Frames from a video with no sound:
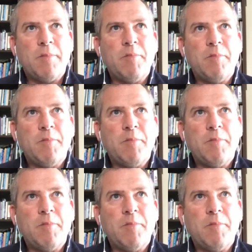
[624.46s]

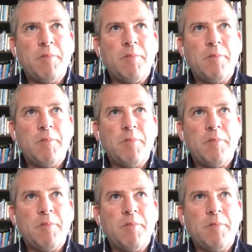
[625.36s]
ambition always
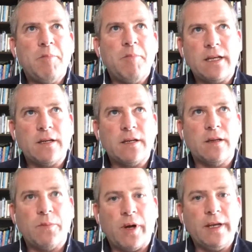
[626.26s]
was to get to
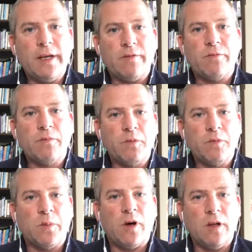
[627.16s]
the point of
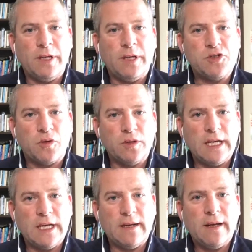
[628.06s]
the ball being
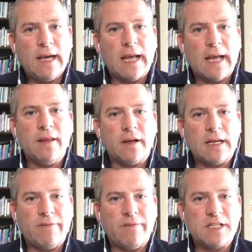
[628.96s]
thrown in and
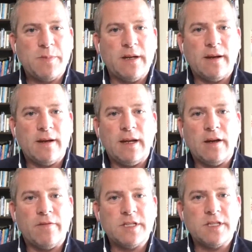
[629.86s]
not to have expended any
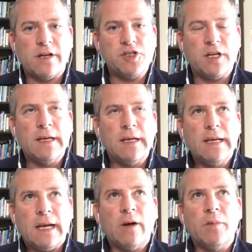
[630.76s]
nervous energy.
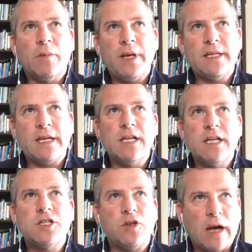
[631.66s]
Now, on big
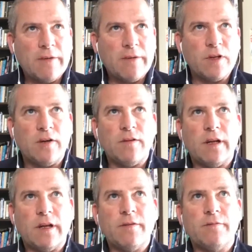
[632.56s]
days, you have an
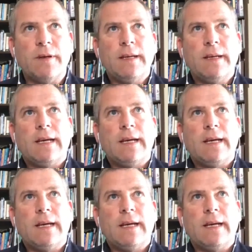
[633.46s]
awful lot of